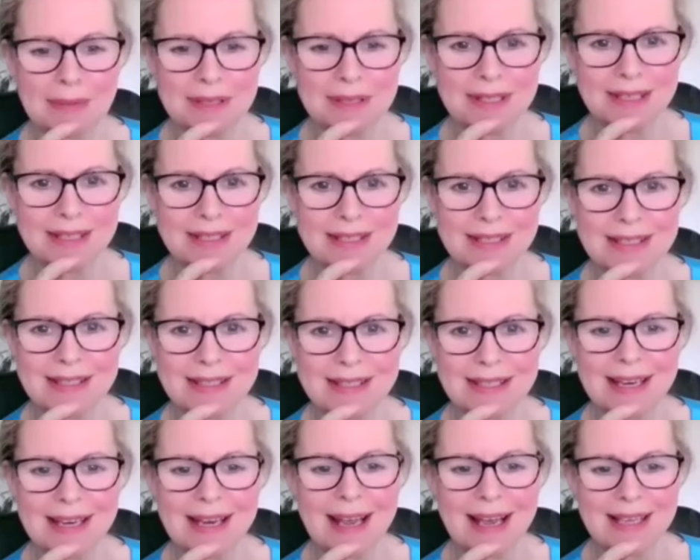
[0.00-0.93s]
Is it? This is
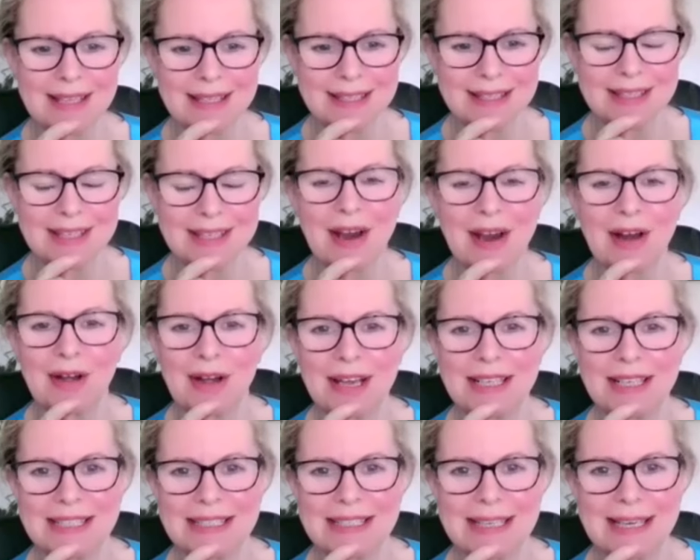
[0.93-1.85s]
the lesson. Our
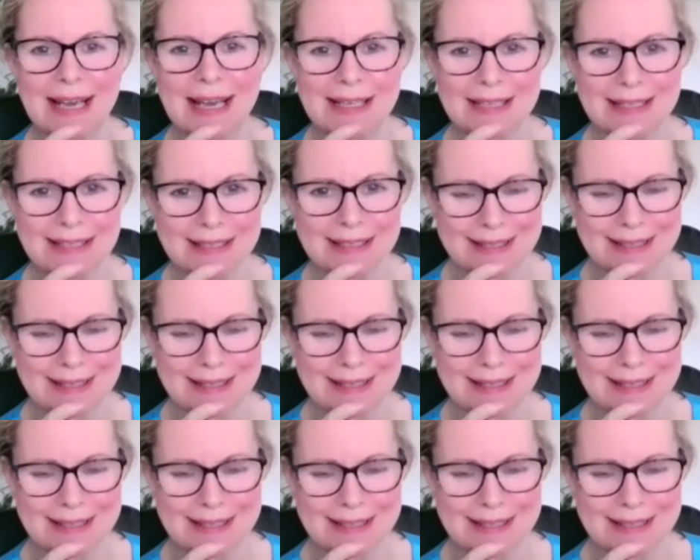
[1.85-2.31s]
Lady's lesson.